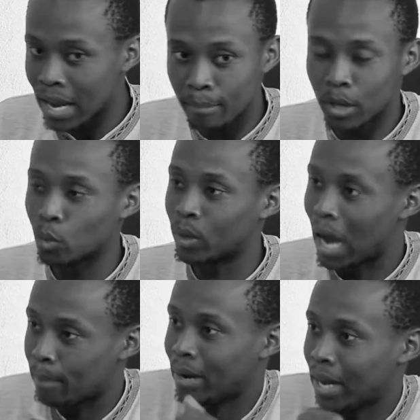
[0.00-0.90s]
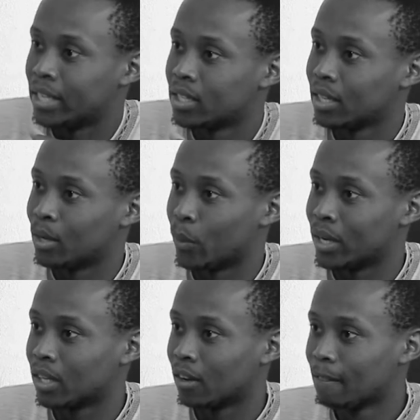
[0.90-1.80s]
Animals would hibernate in
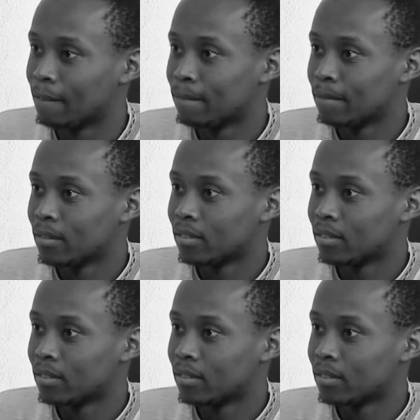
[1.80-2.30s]
winter. Sure.